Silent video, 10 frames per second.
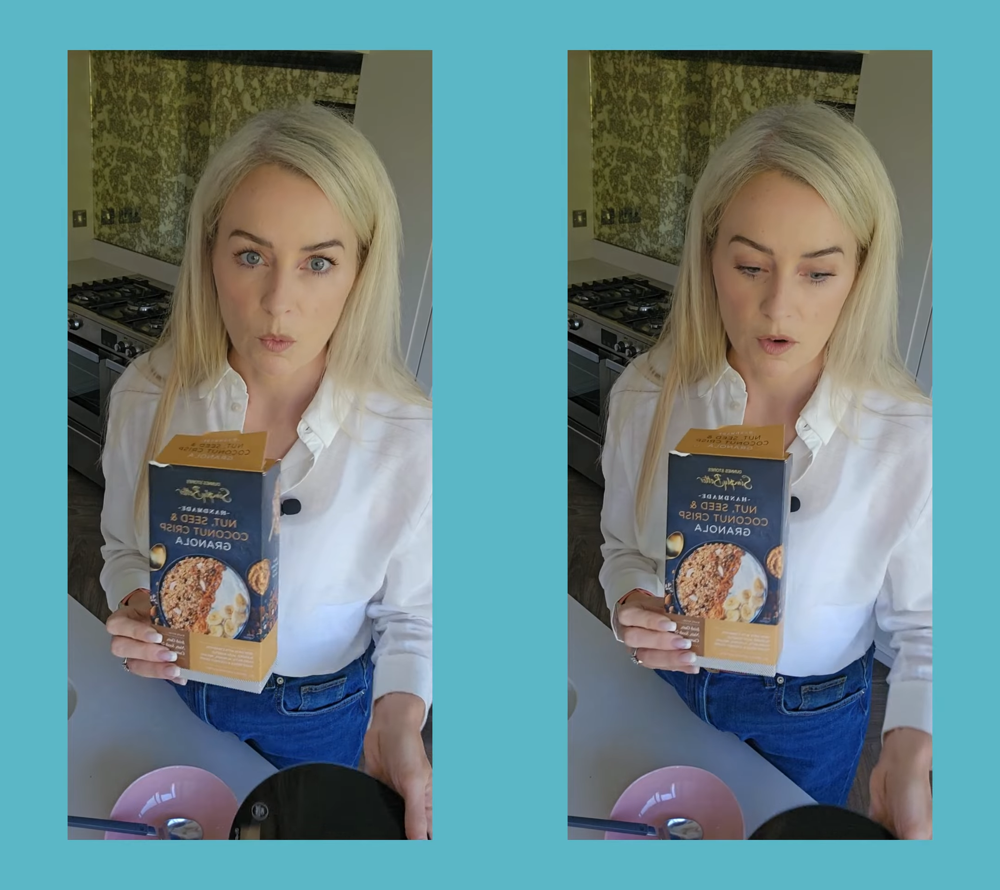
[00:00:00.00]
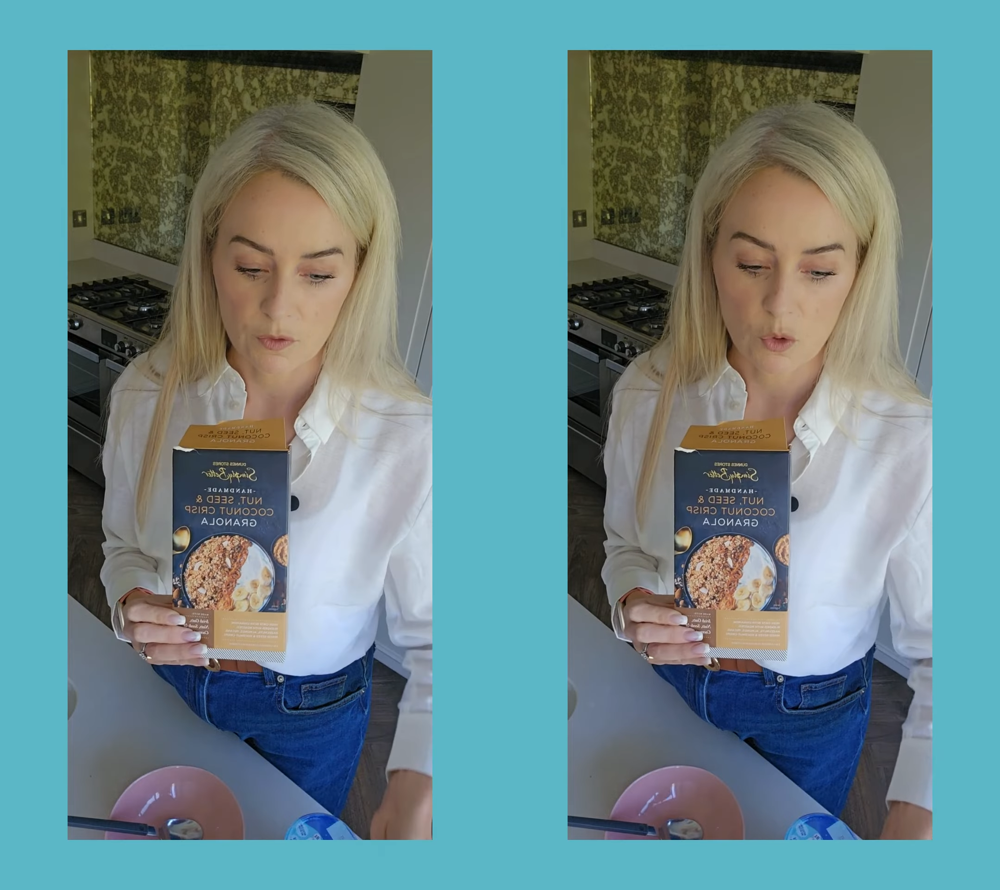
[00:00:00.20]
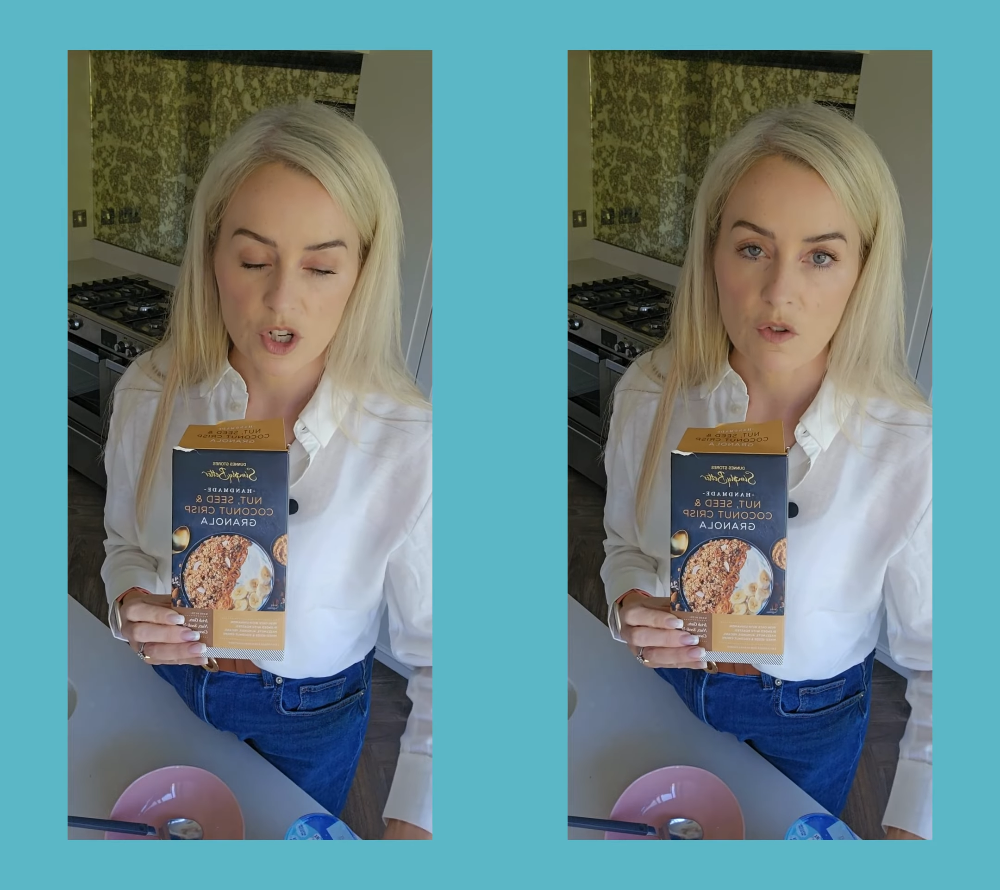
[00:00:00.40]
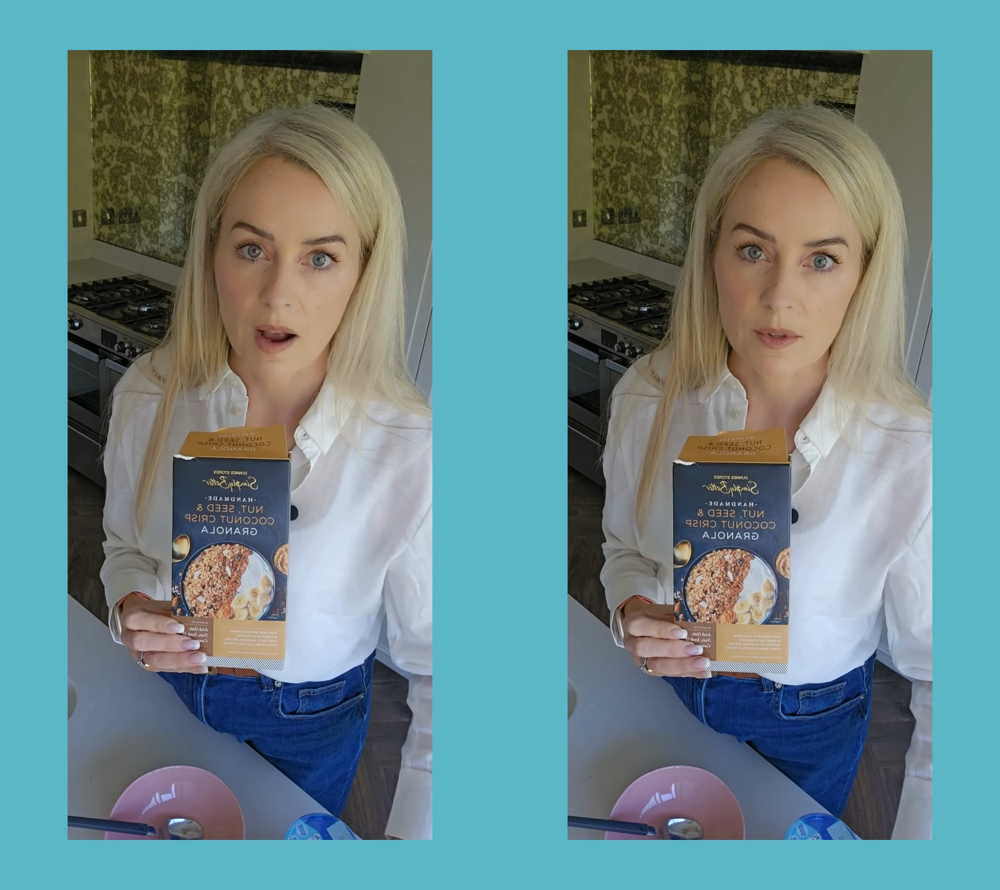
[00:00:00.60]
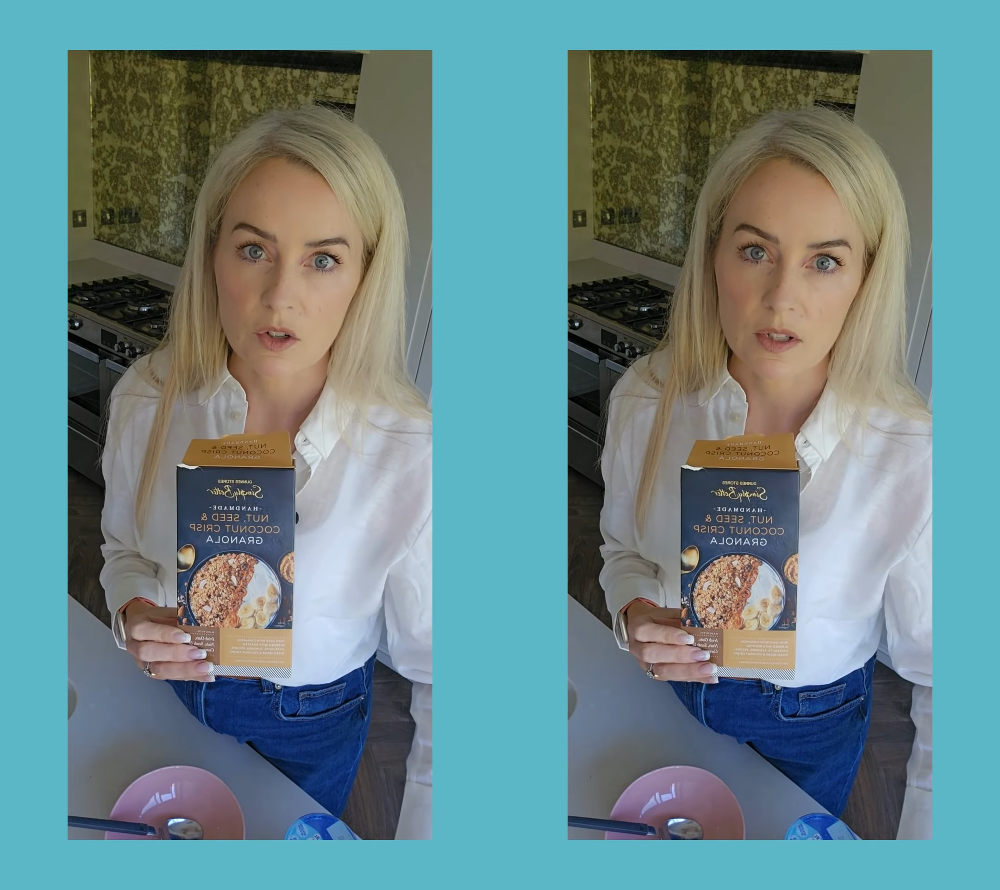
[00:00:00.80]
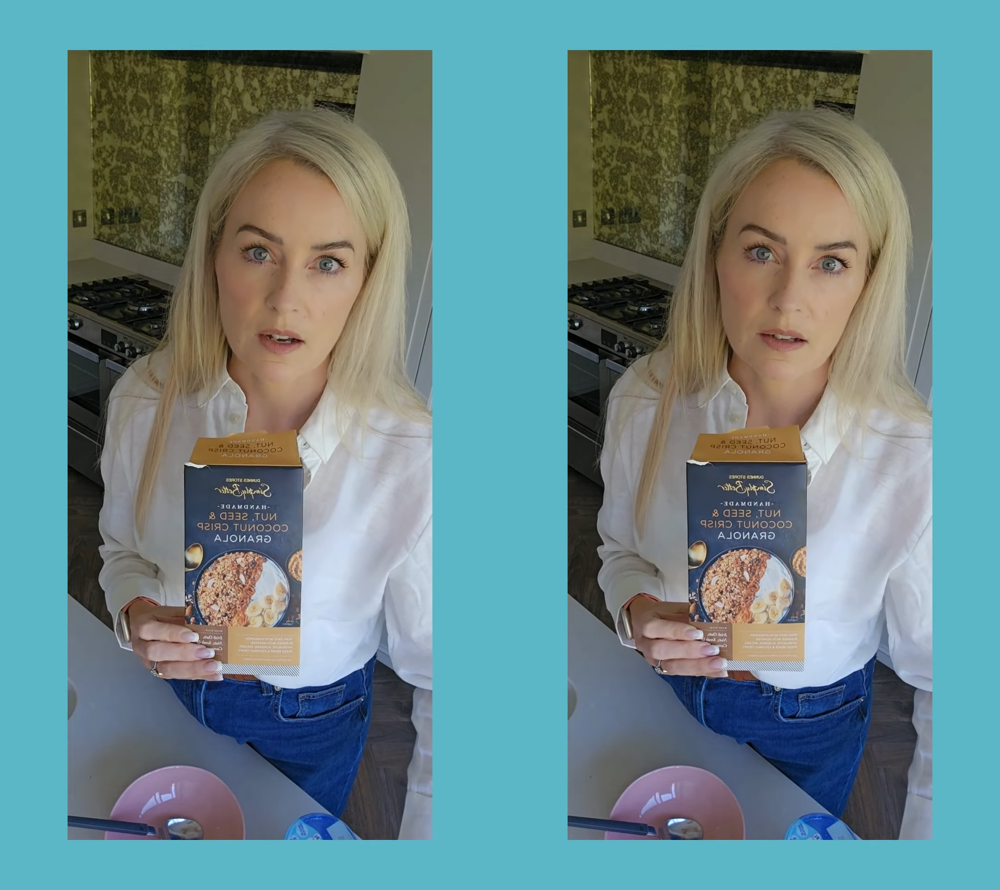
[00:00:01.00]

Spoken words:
what 40 grams looks like,